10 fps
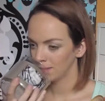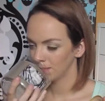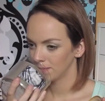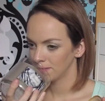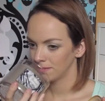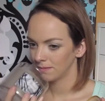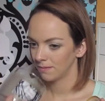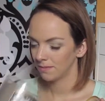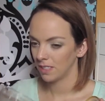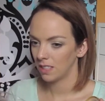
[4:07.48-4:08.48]

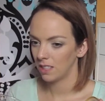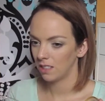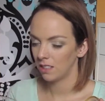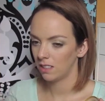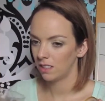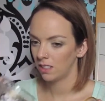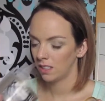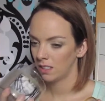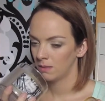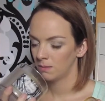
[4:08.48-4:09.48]

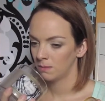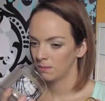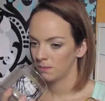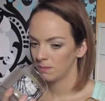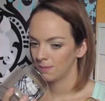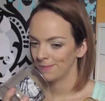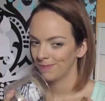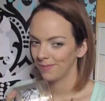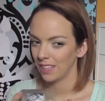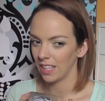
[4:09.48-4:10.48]

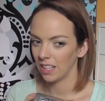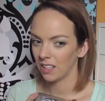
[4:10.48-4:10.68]
[no speech]